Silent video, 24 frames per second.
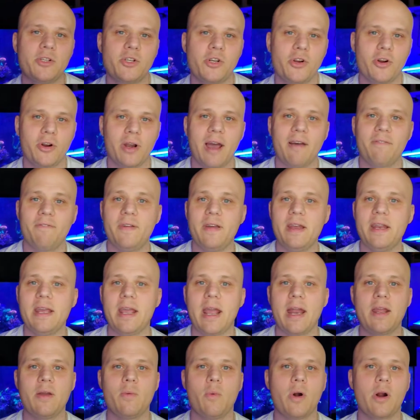sure you're not feeding
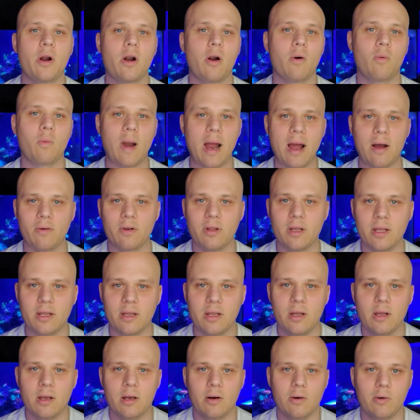anywhere around it,
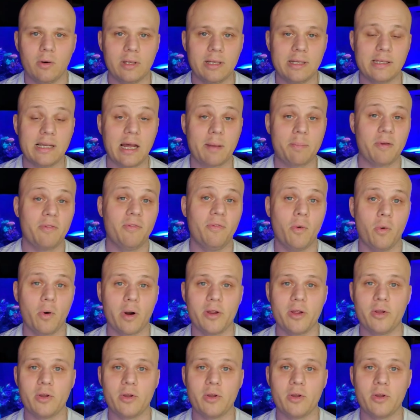or at least not before.